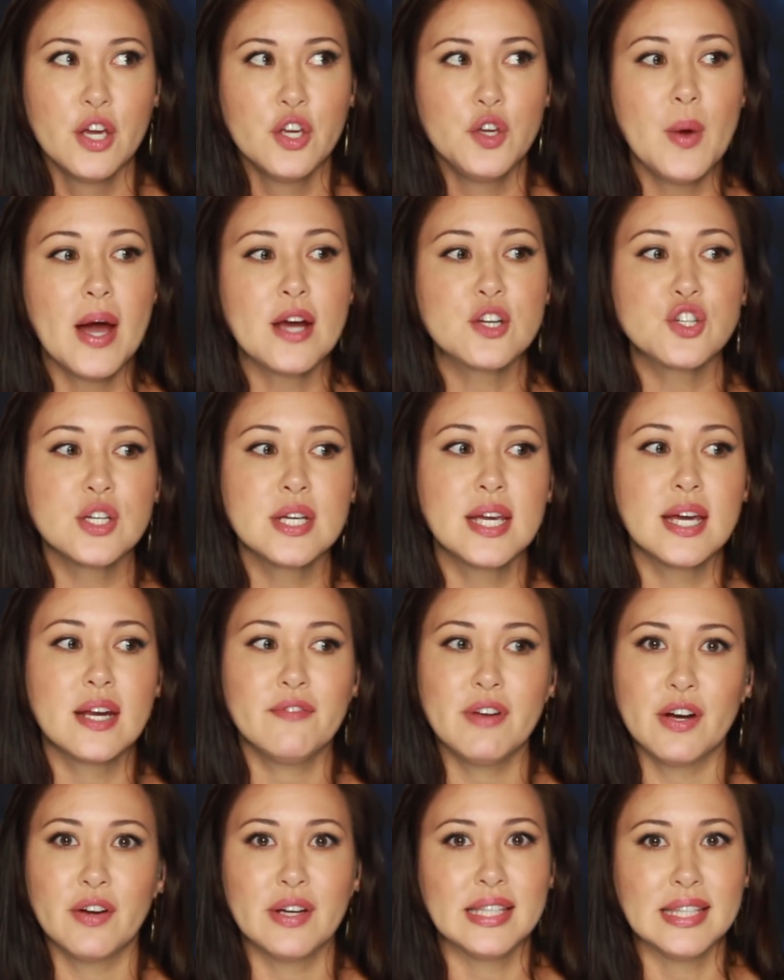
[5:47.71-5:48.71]
You actually get
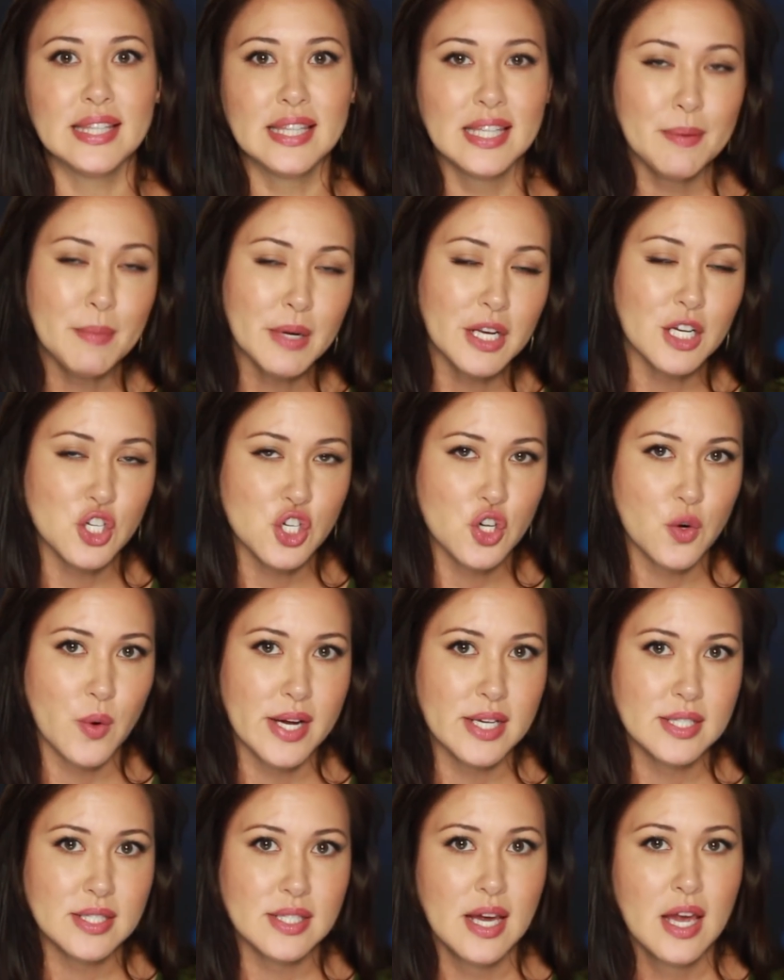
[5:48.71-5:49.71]
a very limited
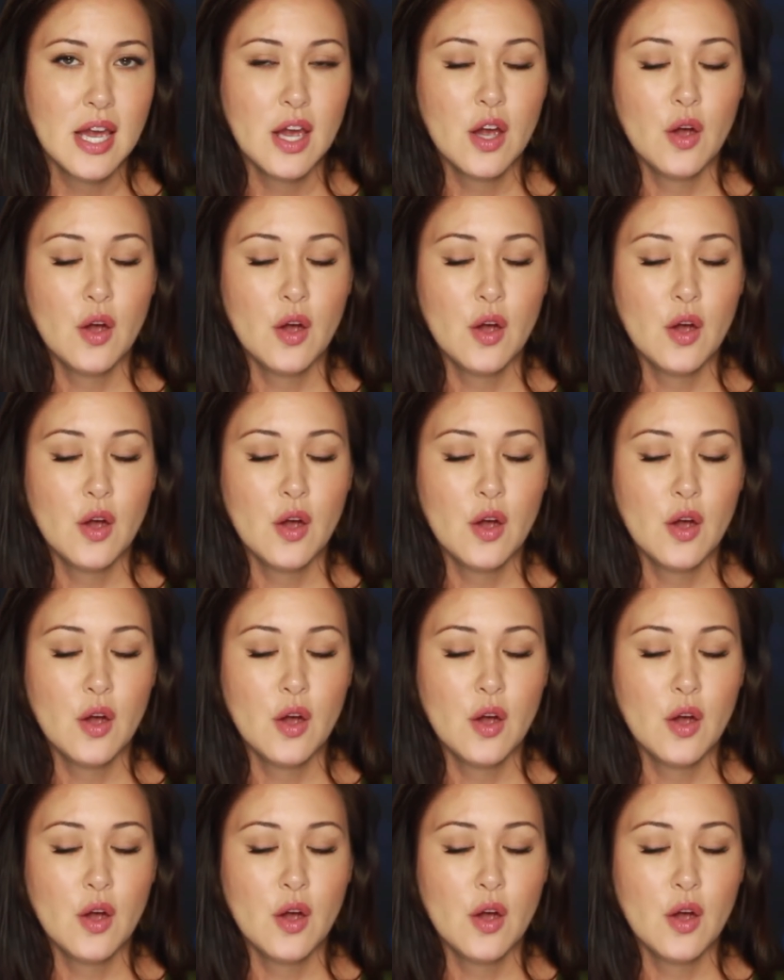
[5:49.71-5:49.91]
choice.